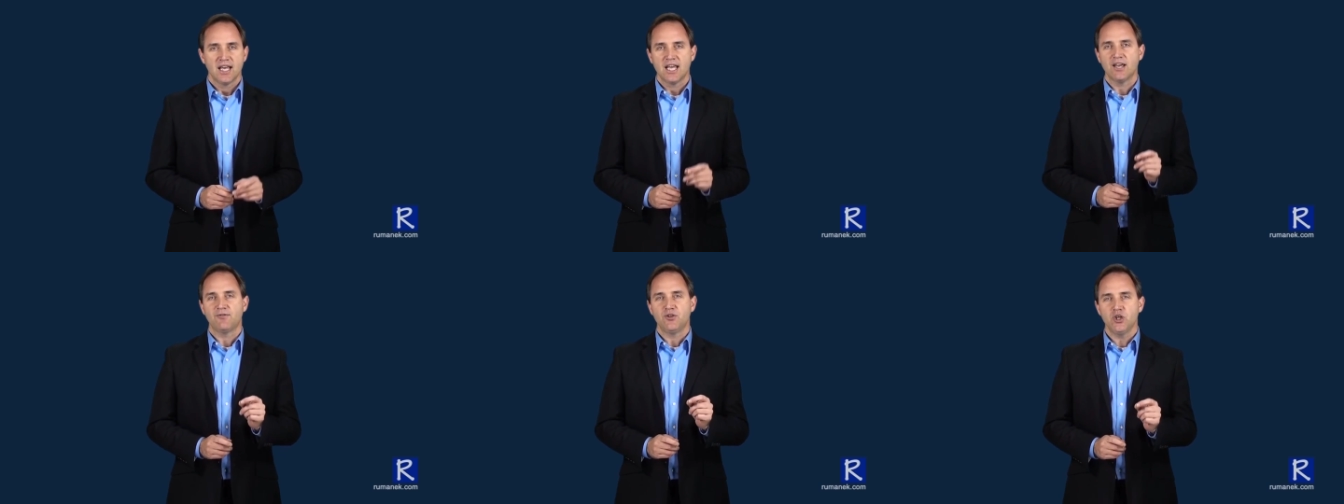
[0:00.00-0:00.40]

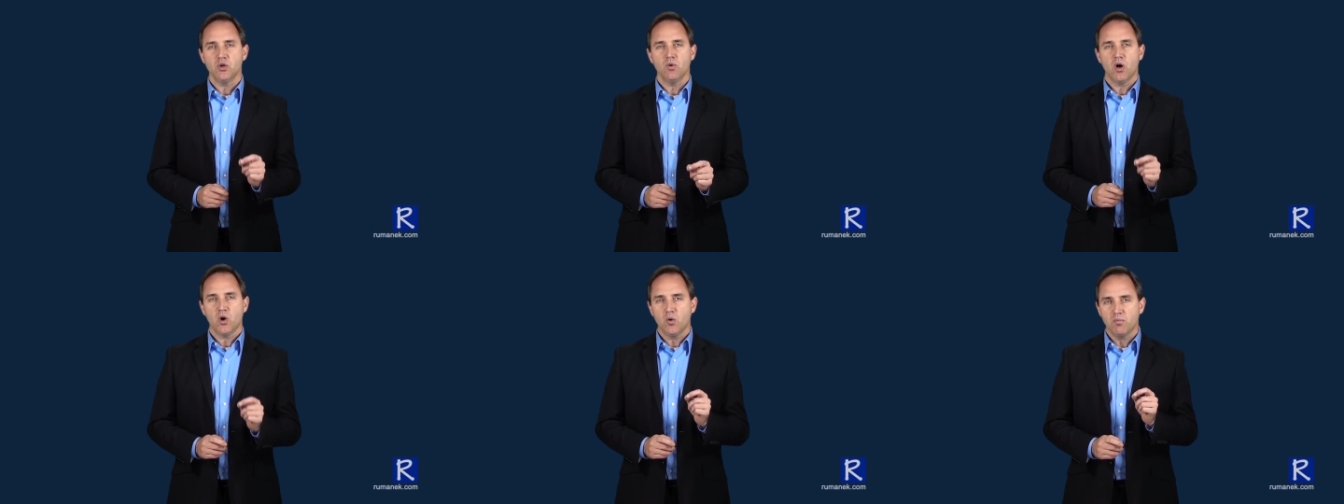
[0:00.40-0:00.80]
If
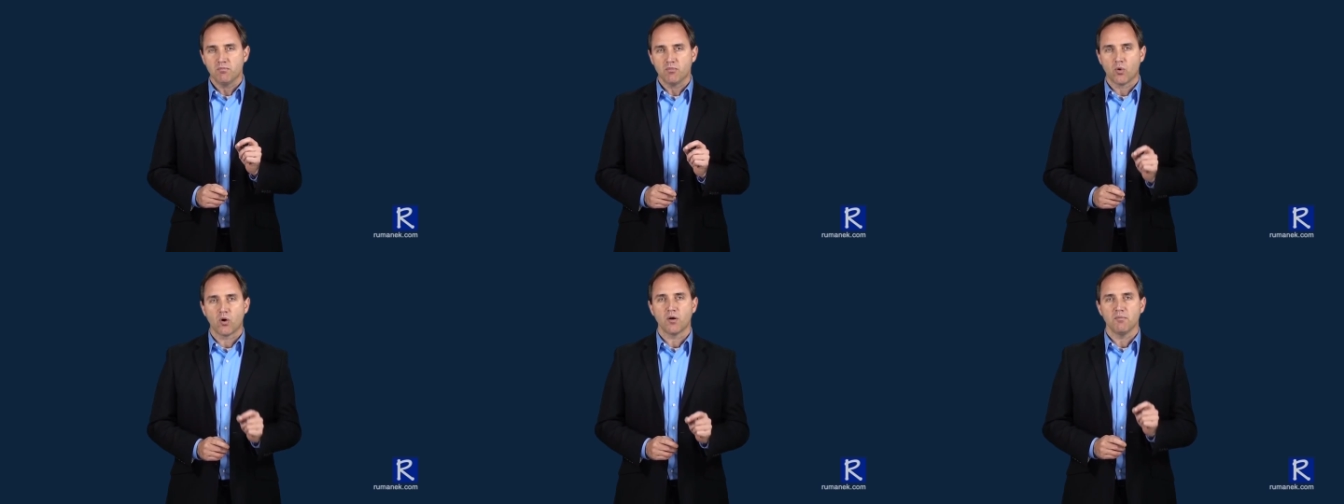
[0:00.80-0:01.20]
you owe
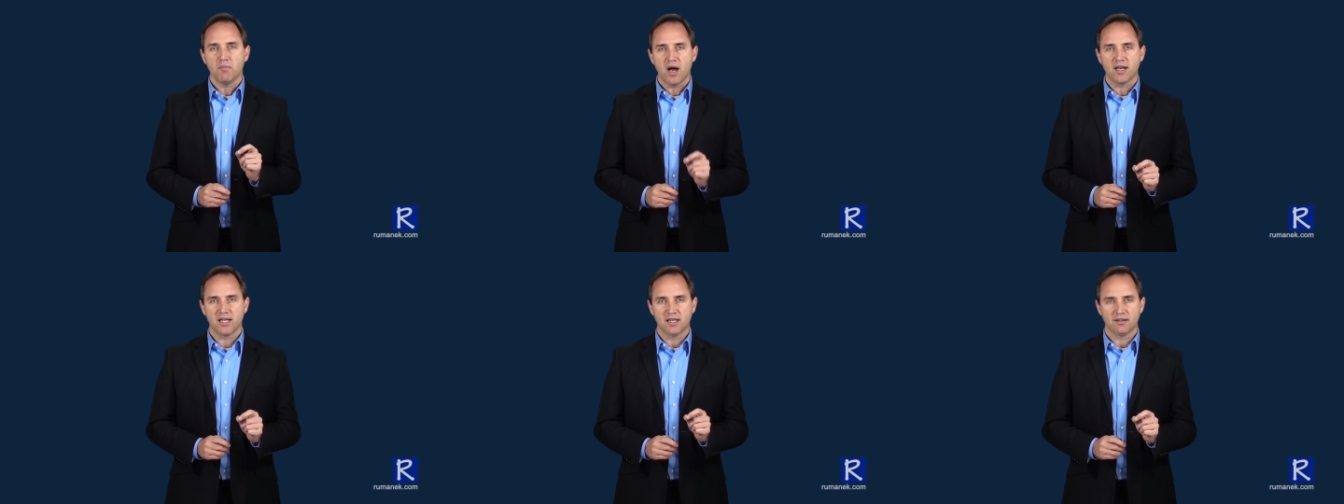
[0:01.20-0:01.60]
more
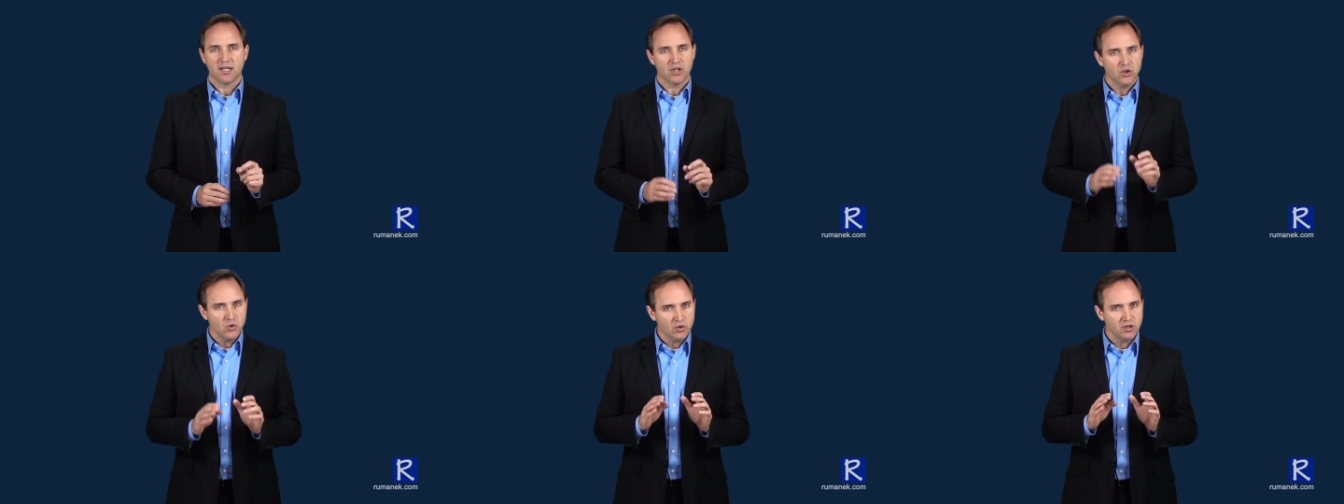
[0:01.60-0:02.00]
money
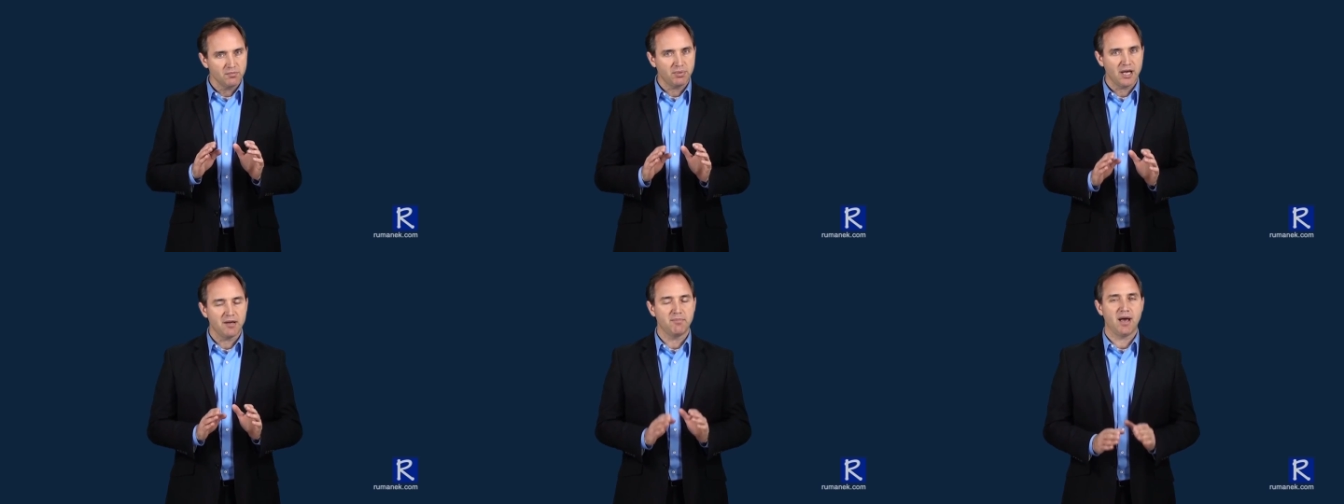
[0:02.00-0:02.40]
than you
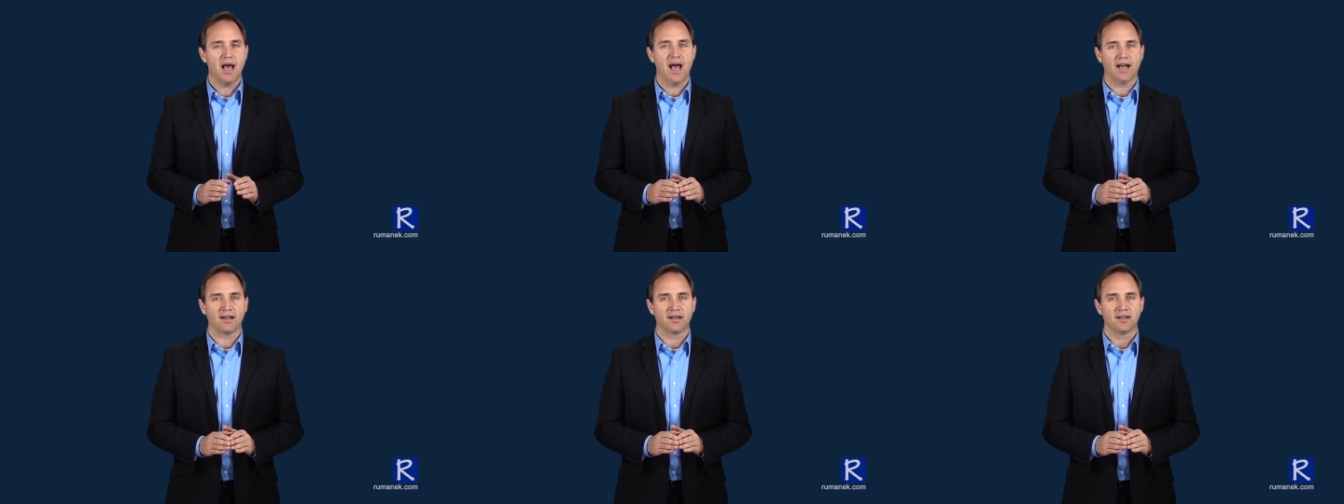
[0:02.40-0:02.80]
can pay
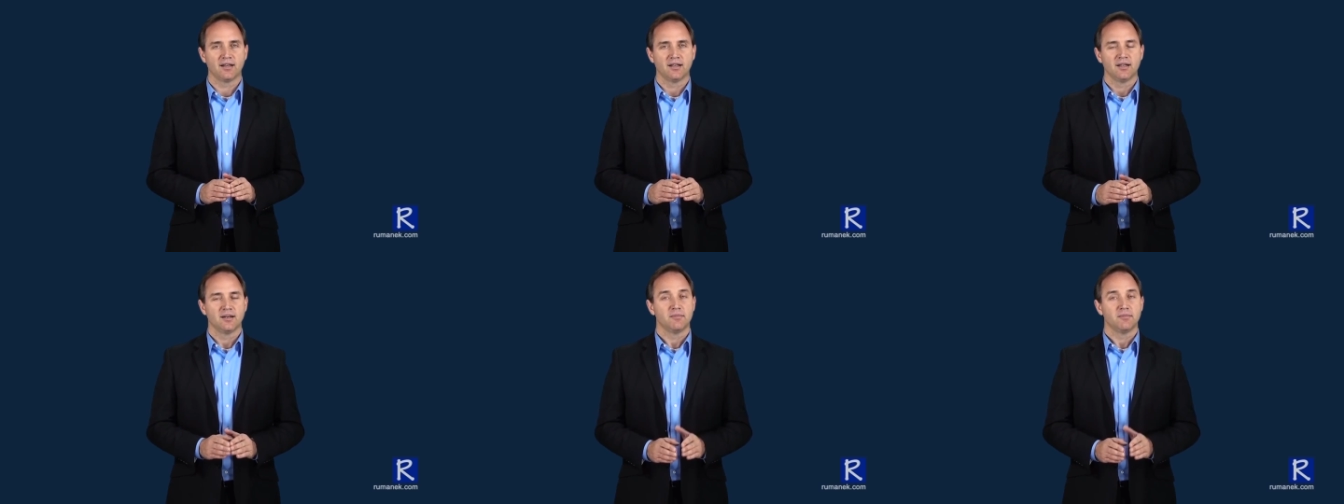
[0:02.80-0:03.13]
back,